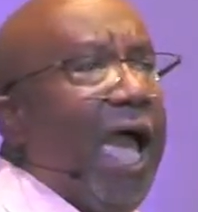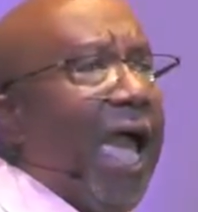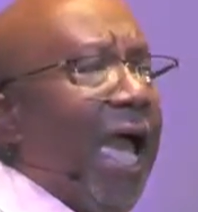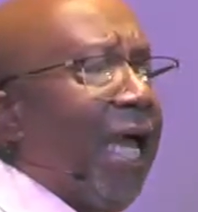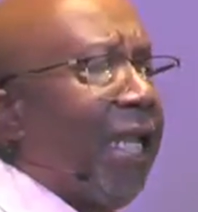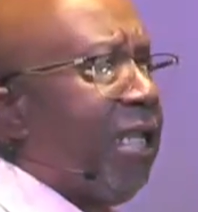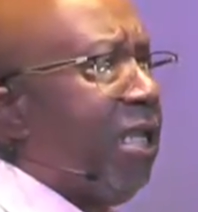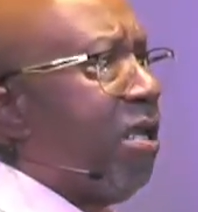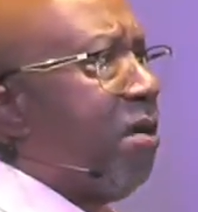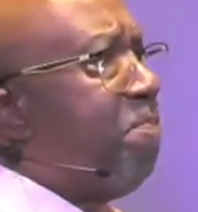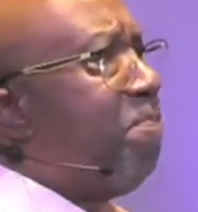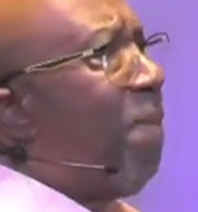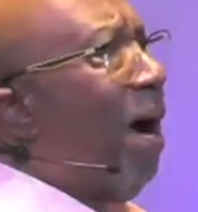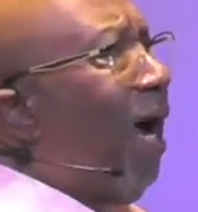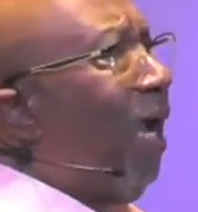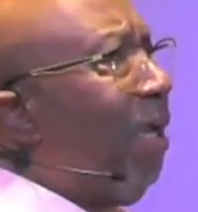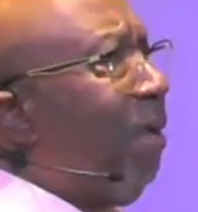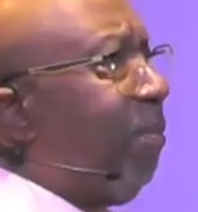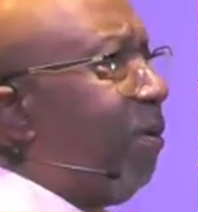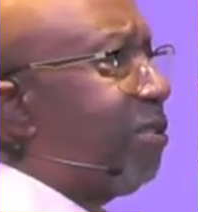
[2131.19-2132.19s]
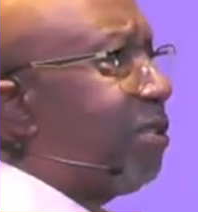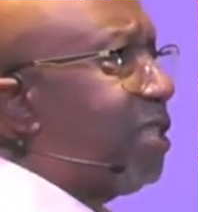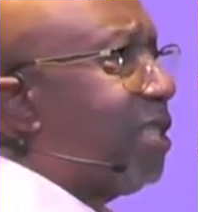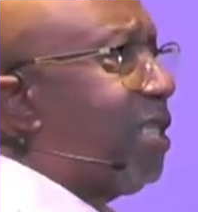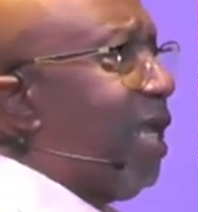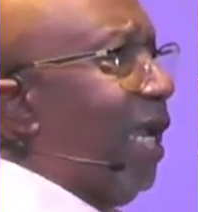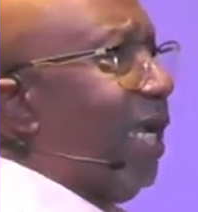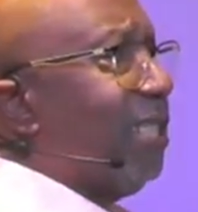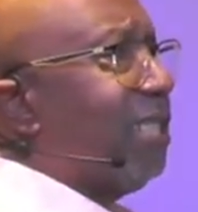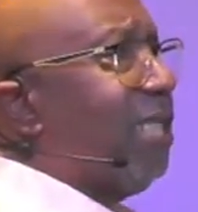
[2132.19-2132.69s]
And the Bible
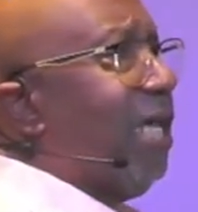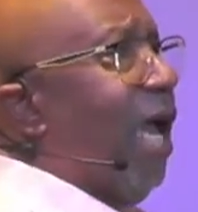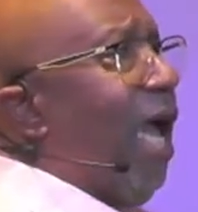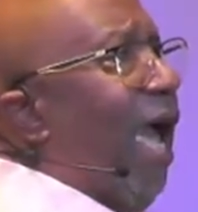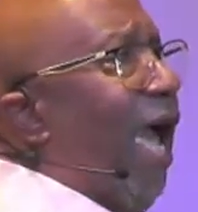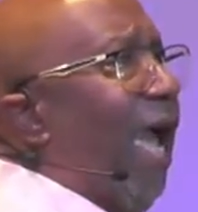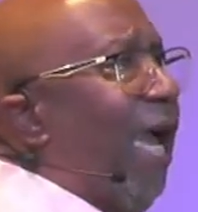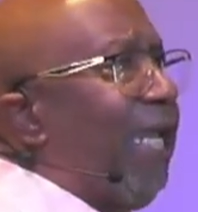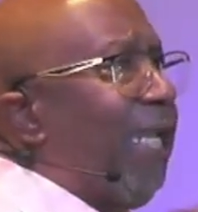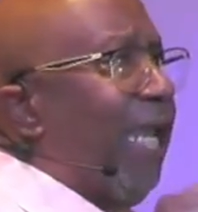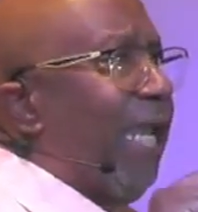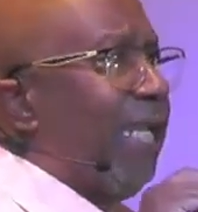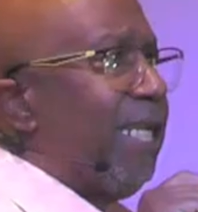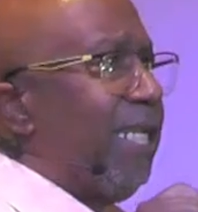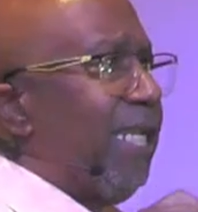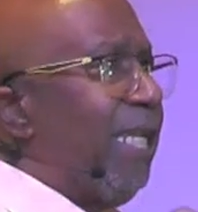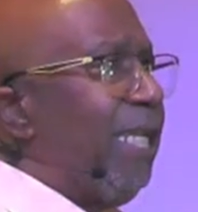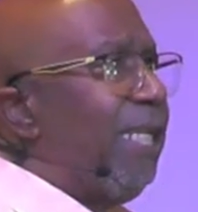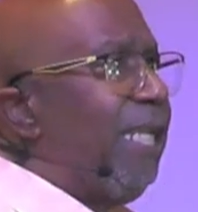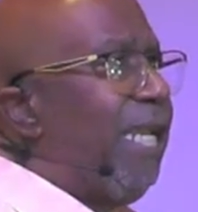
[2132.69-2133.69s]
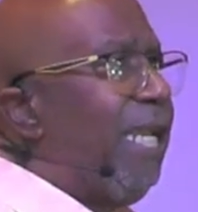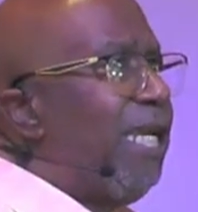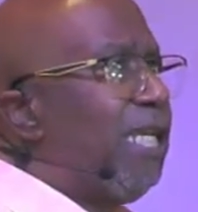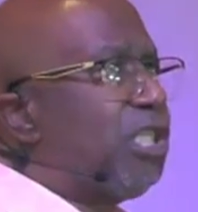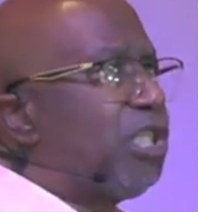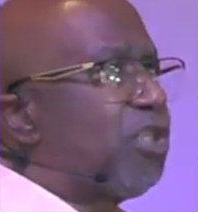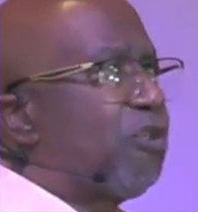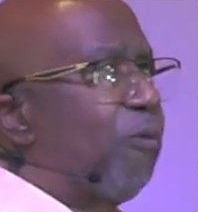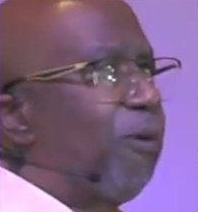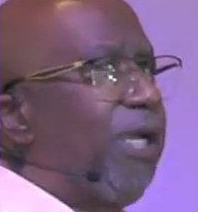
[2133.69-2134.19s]
says, and in, in
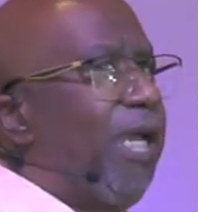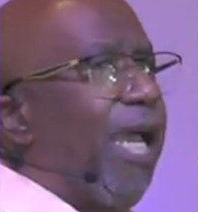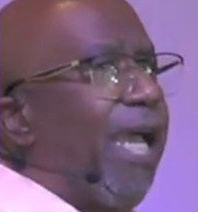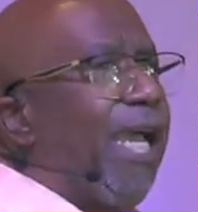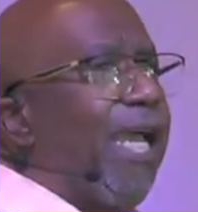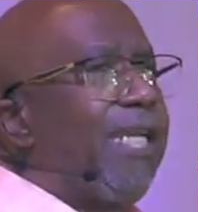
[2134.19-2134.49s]
history,